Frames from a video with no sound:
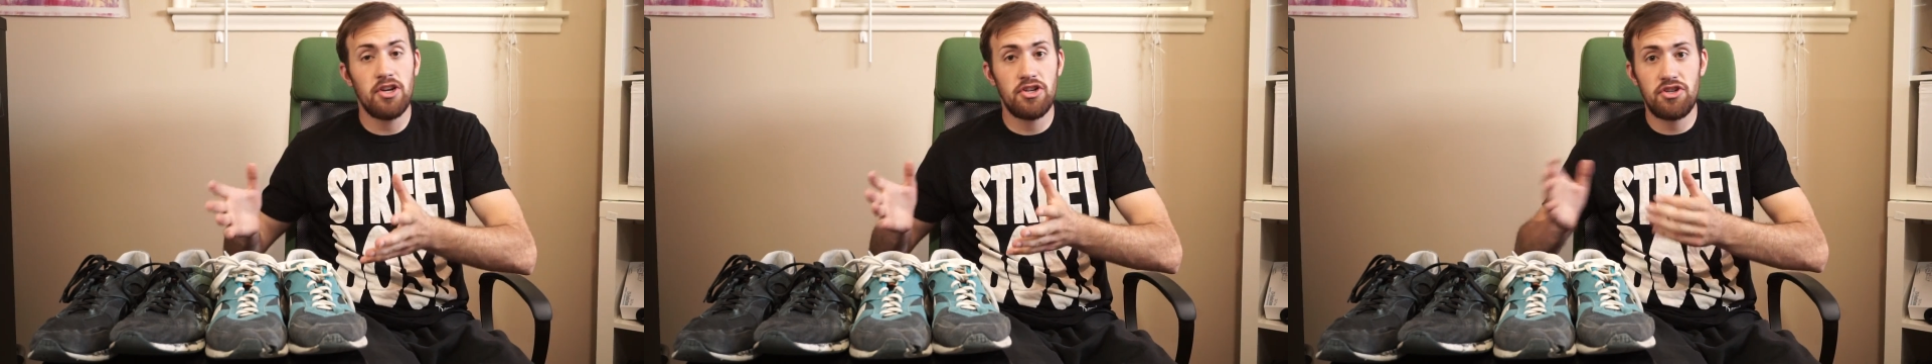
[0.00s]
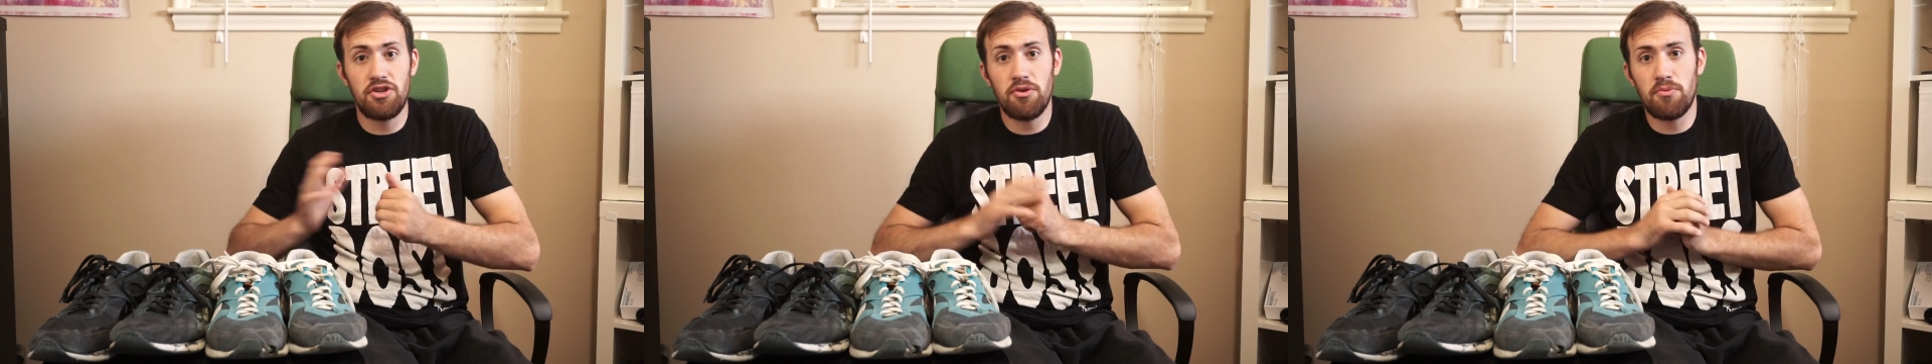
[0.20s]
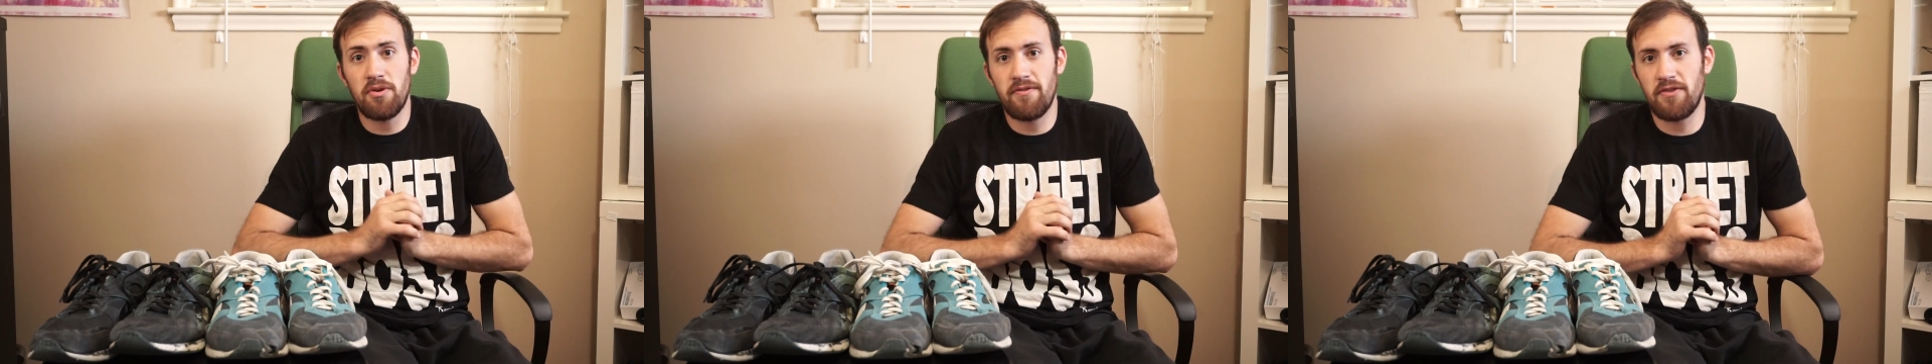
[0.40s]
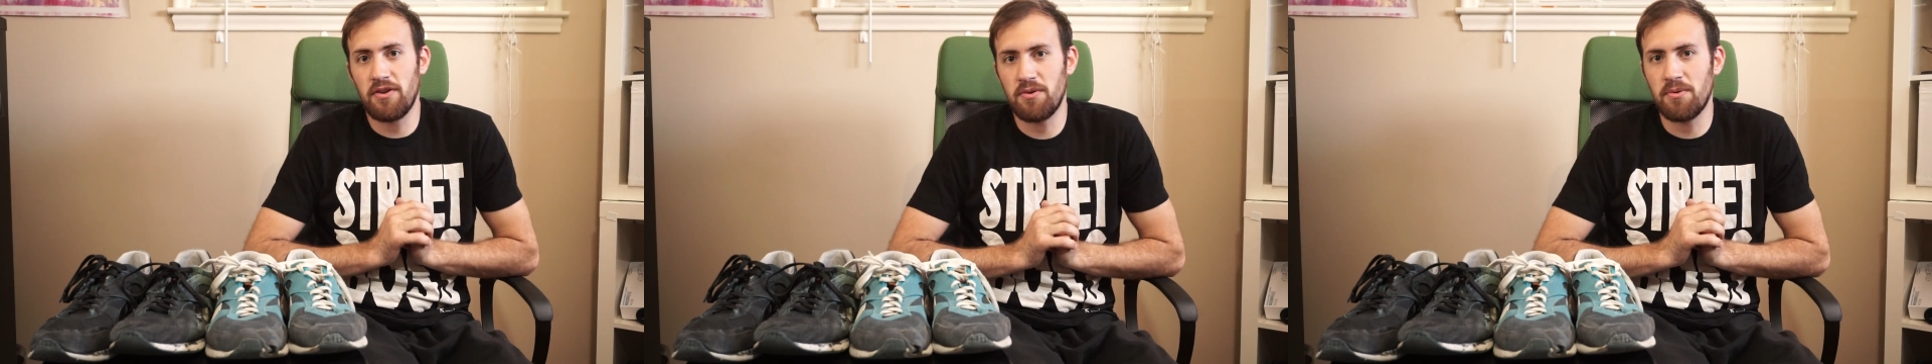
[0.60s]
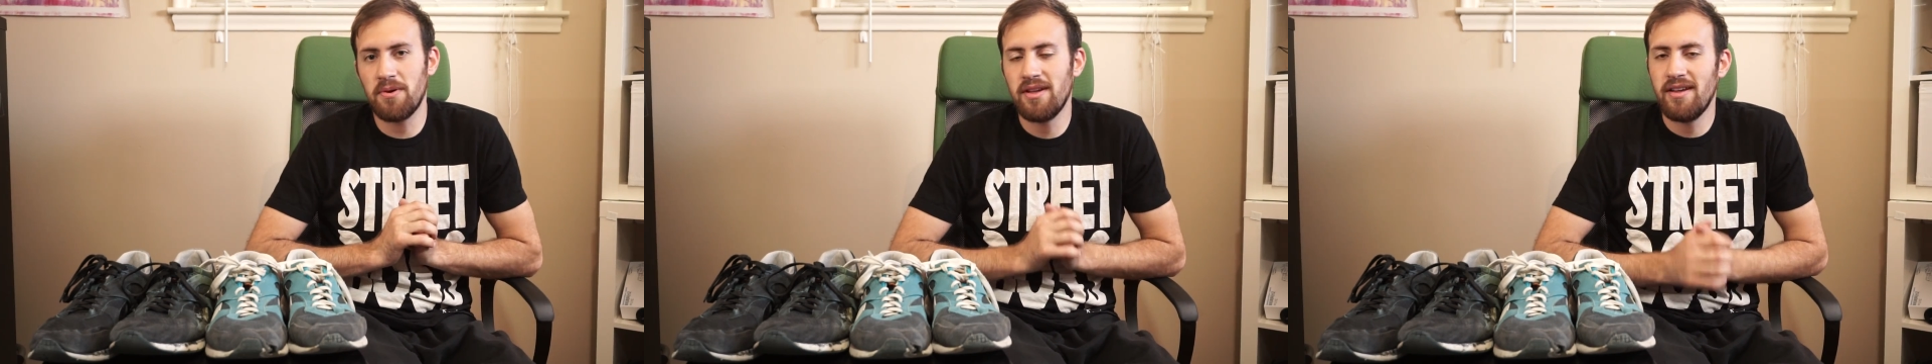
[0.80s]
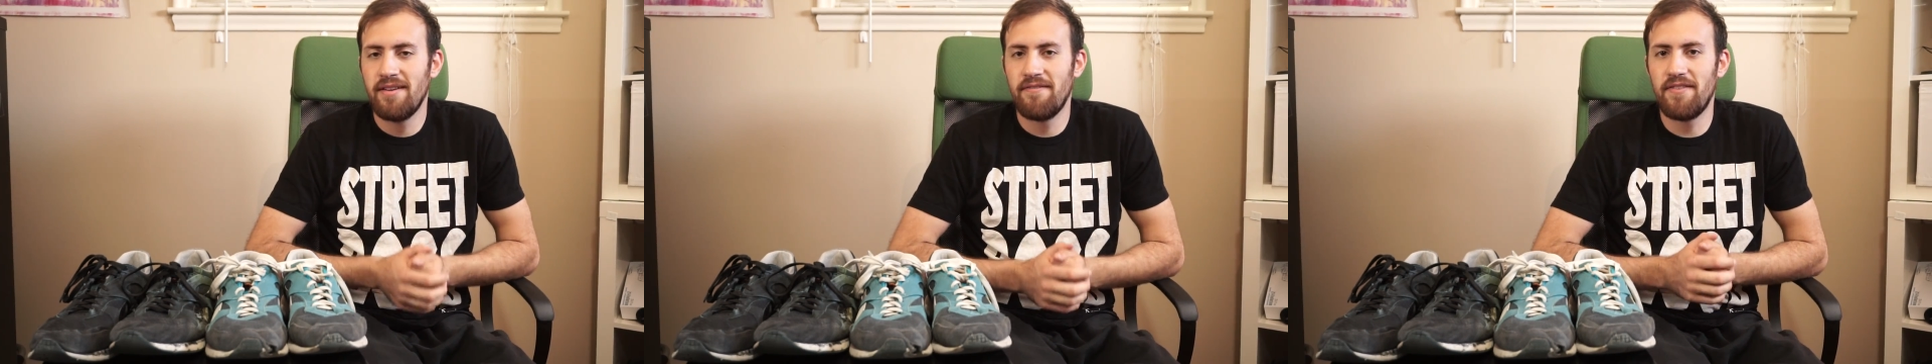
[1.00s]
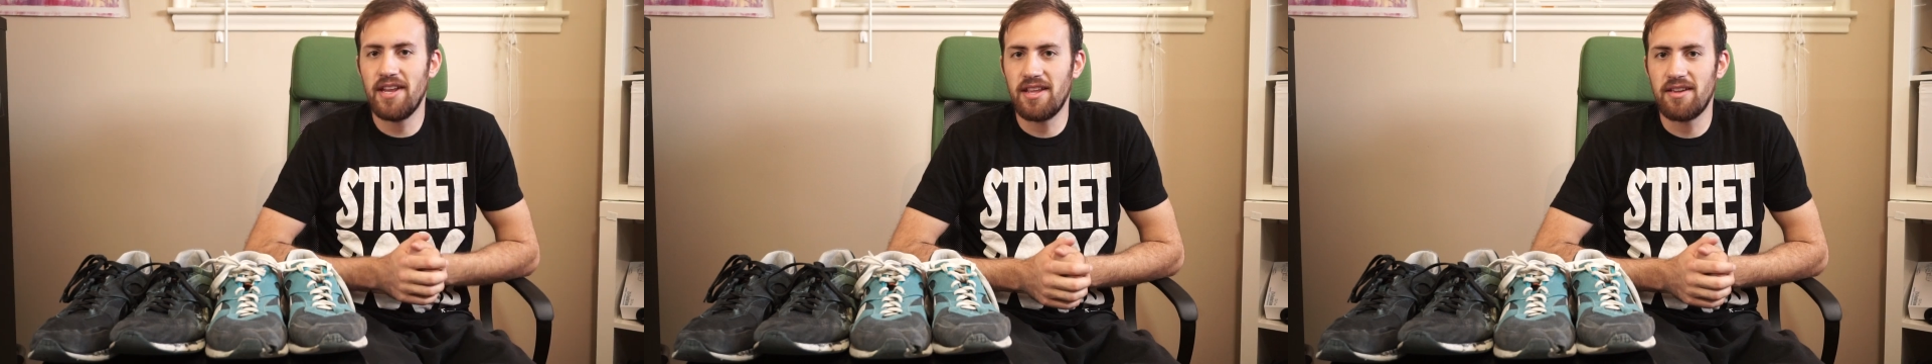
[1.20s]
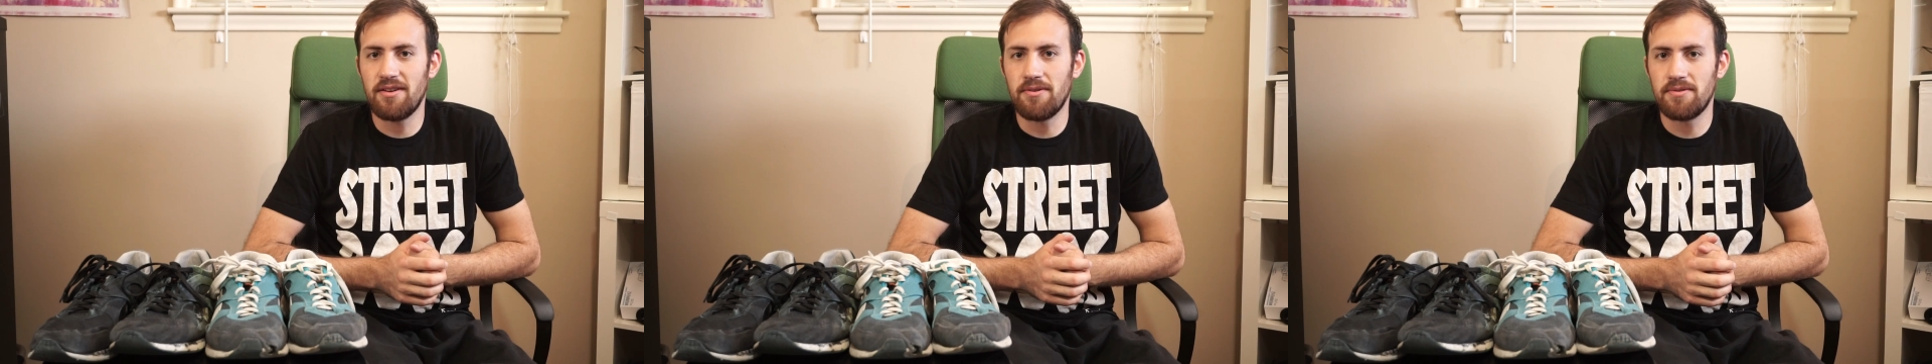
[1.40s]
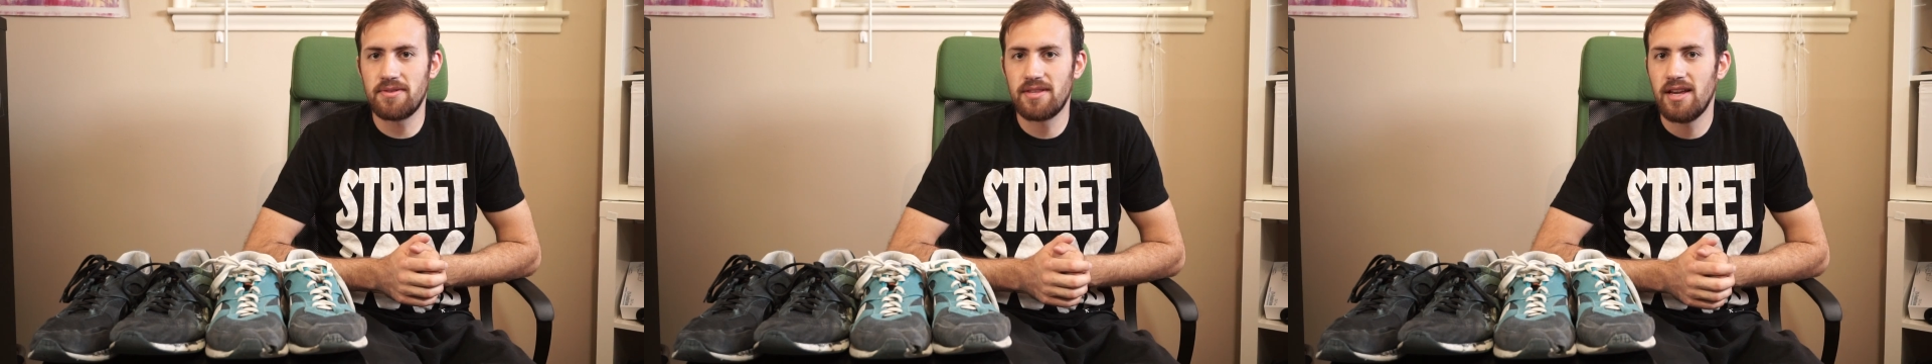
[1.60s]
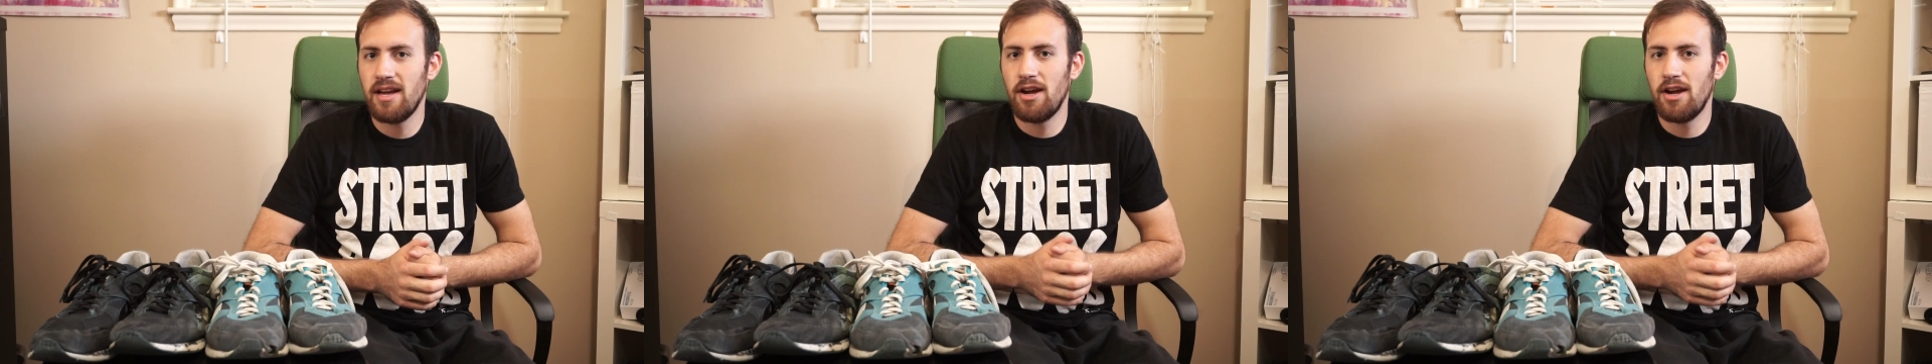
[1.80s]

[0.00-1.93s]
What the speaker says: shoe review videos.